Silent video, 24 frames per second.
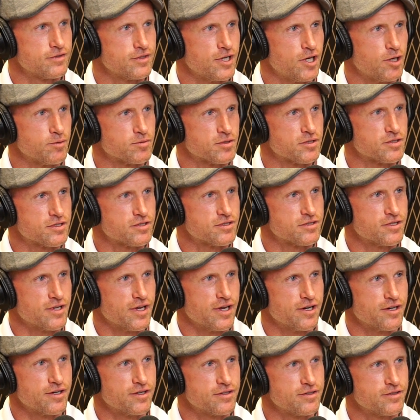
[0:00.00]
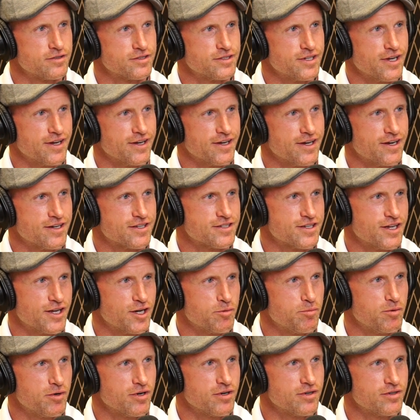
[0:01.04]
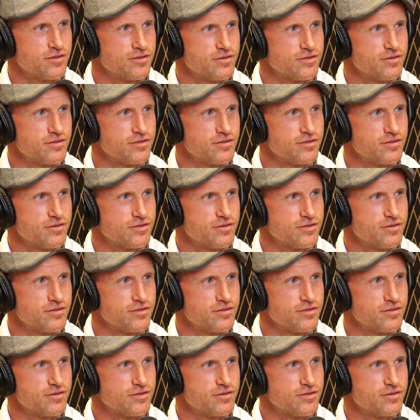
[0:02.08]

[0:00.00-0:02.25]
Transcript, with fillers: helps us to stand, stand, kind of stand apart.